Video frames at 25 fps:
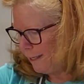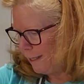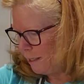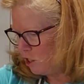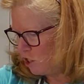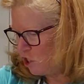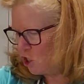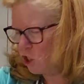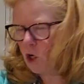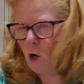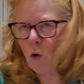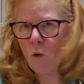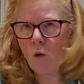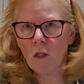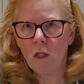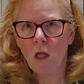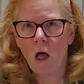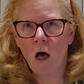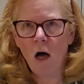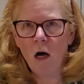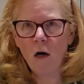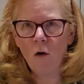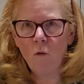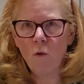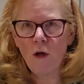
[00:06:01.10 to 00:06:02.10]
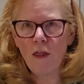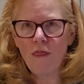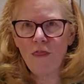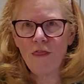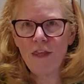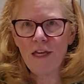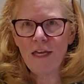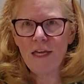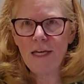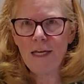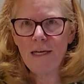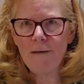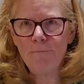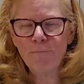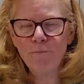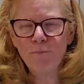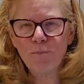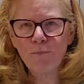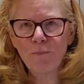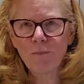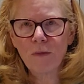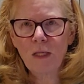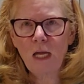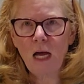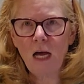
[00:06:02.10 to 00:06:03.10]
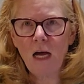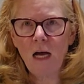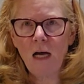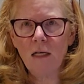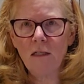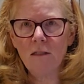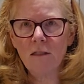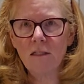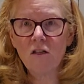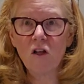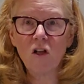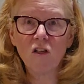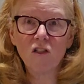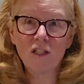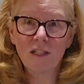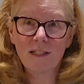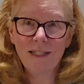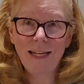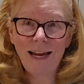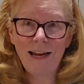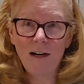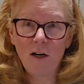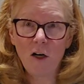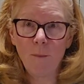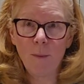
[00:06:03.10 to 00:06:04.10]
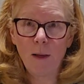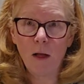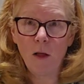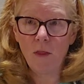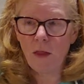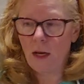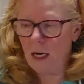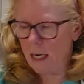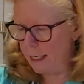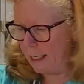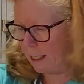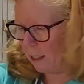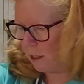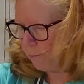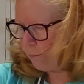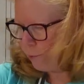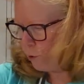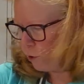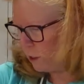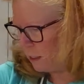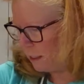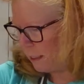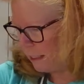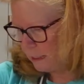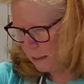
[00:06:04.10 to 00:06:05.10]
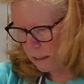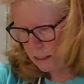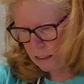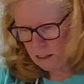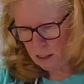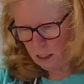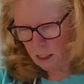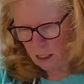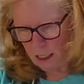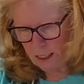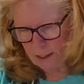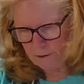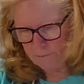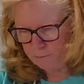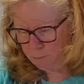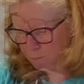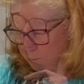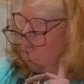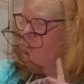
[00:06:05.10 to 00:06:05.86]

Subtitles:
to go along with the salted caramel that I'm going to put inside.